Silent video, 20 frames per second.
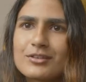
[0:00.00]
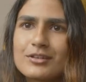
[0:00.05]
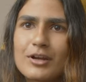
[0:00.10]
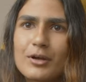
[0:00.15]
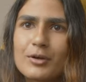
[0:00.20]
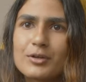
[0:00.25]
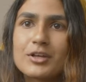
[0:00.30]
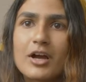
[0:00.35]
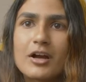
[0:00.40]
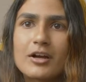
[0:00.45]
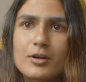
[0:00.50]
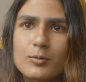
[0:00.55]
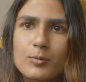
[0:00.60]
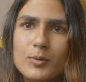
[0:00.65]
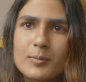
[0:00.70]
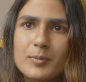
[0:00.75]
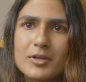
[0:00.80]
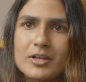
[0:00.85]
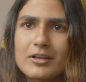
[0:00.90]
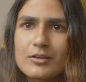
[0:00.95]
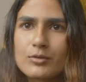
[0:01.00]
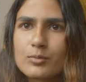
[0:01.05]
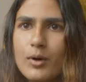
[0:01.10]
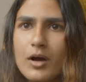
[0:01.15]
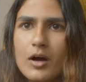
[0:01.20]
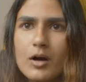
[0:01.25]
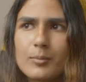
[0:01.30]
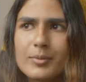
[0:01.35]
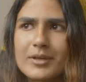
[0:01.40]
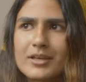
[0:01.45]
younger women as
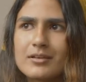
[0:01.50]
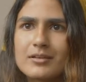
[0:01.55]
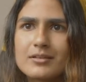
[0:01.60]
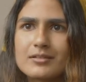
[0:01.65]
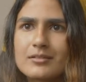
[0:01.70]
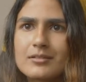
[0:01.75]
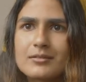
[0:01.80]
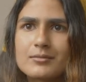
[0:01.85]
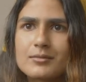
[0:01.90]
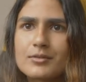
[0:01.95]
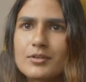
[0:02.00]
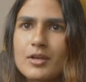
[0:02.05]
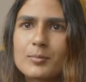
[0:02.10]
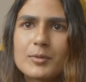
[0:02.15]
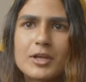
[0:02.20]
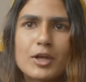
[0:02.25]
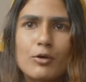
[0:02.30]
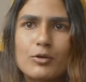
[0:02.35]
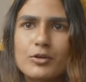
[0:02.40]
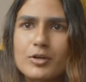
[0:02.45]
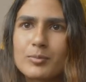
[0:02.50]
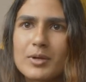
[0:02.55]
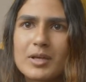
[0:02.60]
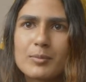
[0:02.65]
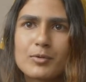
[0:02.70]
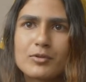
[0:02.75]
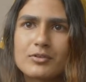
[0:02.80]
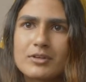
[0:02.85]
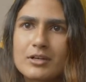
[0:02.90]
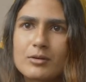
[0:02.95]
well, because so many older
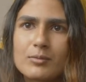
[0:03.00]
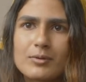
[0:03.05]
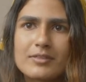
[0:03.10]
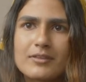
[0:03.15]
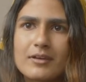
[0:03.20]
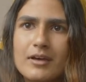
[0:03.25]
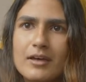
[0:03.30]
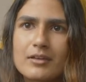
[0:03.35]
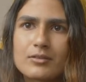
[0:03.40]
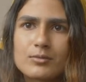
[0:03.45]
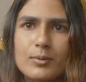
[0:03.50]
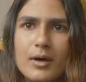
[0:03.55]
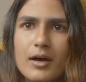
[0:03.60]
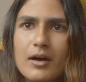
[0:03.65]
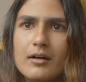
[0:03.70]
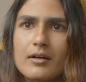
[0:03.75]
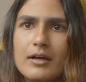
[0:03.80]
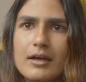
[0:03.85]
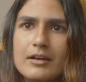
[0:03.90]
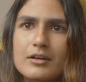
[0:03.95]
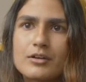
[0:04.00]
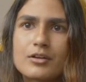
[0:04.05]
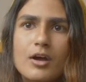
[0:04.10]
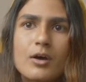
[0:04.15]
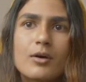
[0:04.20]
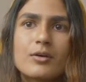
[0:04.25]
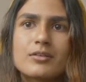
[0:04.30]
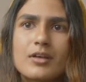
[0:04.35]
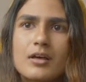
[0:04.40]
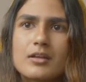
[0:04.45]
people deal with it as well, and it
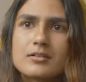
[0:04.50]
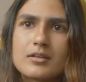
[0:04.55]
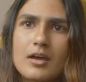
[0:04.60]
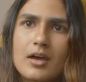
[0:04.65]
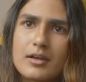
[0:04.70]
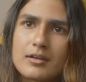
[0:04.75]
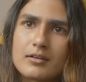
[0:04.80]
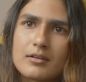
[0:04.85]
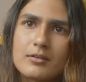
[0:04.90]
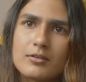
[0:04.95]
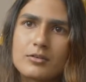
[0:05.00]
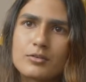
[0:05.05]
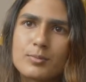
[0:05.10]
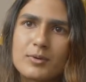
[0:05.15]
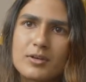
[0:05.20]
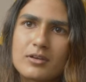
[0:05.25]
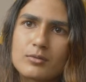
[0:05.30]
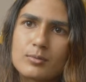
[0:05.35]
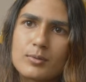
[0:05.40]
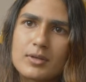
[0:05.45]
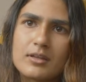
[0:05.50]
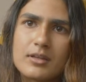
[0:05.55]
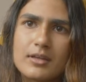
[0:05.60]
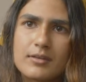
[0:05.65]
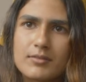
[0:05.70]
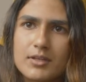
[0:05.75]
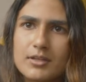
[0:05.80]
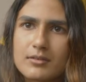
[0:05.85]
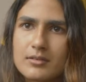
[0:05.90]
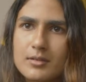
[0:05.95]
goes undiagnosed because we leave
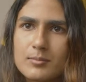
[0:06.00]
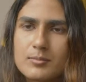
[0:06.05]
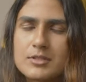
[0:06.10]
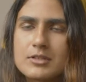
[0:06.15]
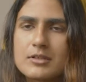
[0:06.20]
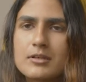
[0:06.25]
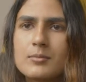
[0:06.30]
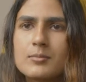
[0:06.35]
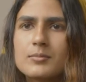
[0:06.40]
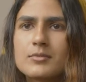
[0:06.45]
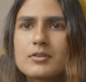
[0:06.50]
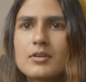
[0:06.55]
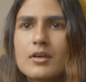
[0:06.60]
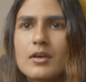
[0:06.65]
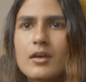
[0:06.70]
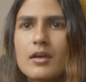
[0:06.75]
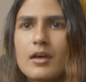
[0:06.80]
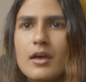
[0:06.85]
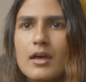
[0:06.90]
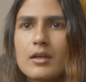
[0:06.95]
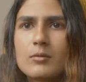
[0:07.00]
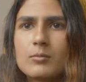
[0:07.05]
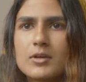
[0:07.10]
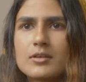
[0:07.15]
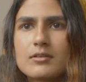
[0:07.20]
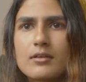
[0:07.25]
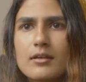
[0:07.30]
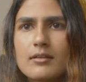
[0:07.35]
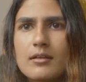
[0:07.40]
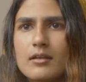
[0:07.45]
these symptoms and we
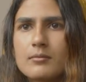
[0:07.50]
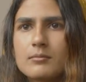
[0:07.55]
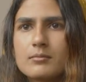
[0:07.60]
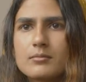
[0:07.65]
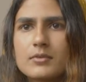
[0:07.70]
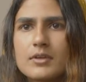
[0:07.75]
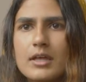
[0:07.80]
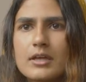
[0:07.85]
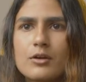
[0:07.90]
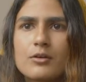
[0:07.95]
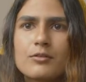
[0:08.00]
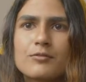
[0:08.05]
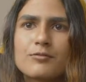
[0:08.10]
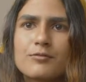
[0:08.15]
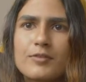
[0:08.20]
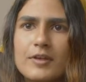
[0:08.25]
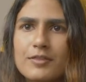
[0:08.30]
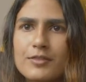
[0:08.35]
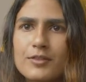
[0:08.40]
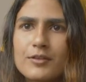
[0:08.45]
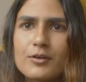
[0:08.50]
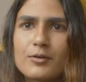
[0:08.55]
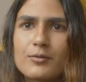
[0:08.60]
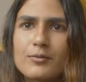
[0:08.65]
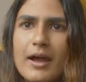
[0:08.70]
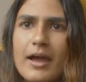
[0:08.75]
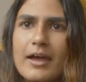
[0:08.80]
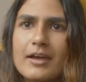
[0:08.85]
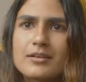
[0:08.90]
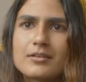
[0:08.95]
say that they don't fit the
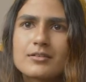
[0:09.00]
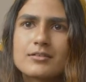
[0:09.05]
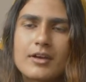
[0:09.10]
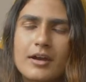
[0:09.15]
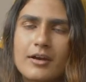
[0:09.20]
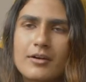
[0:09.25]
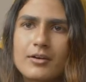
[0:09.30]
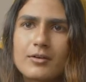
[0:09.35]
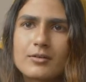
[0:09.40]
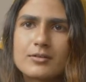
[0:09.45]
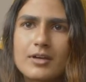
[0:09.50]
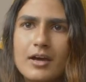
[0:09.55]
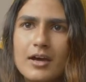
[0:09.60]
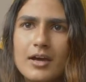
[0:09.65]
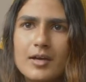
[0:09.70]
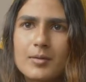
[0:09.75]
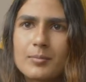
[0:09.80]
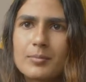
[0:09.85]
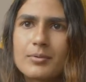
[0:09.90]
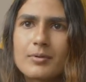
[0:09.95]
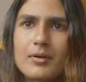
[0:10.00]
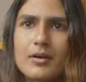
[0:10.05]
right stereotype.